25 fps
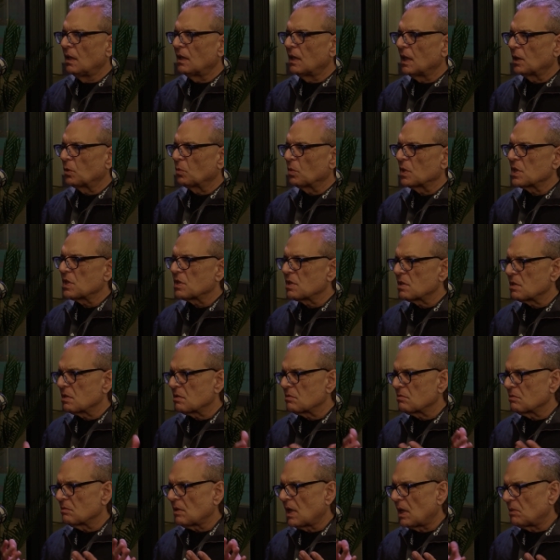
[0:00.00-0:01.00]
that
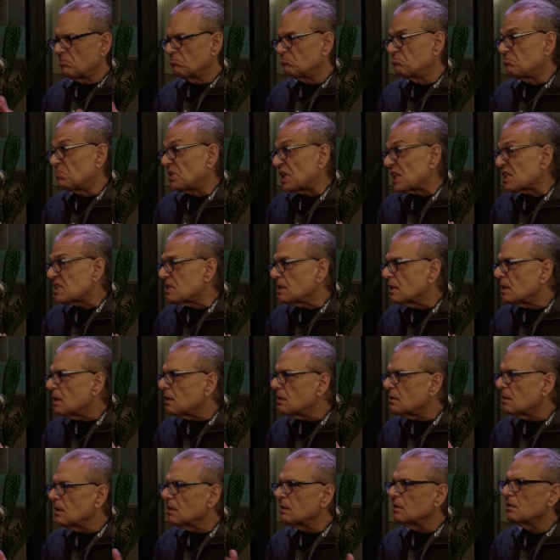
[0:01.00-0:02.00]
was
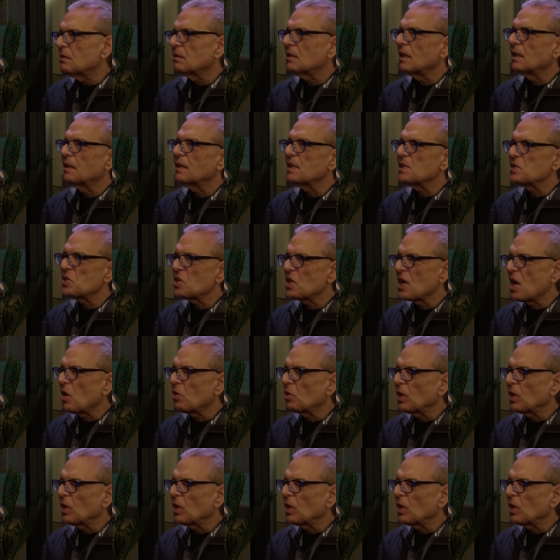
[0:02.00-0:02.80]
unprecedented, at least in our